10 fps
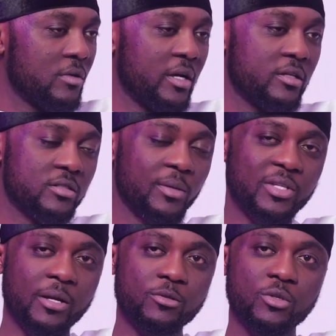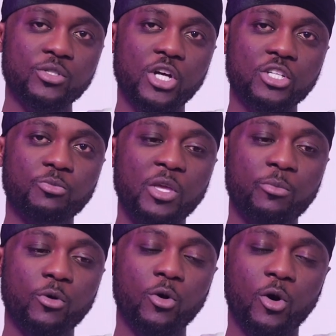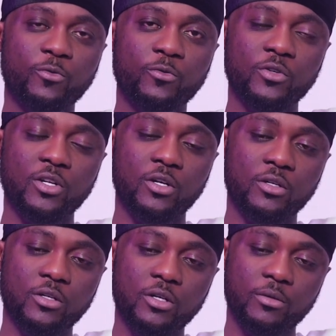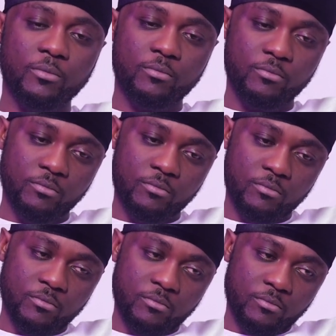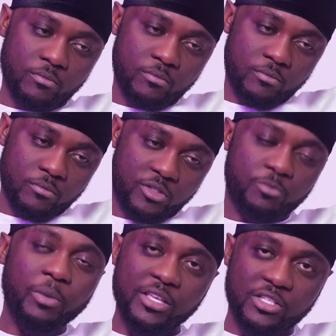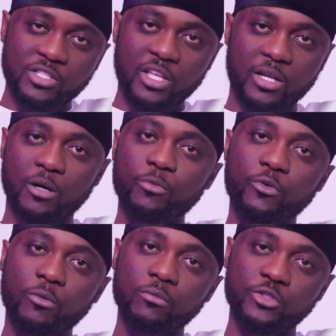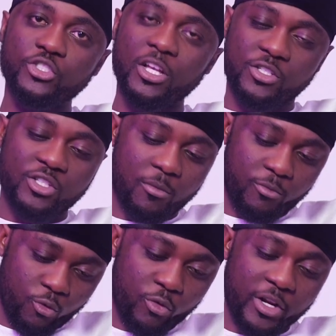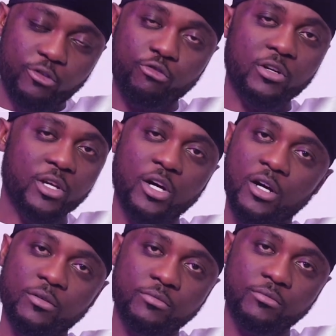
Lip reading: Right. Sometimes don't judge people off the spaces they come from. Judge them who they truly are.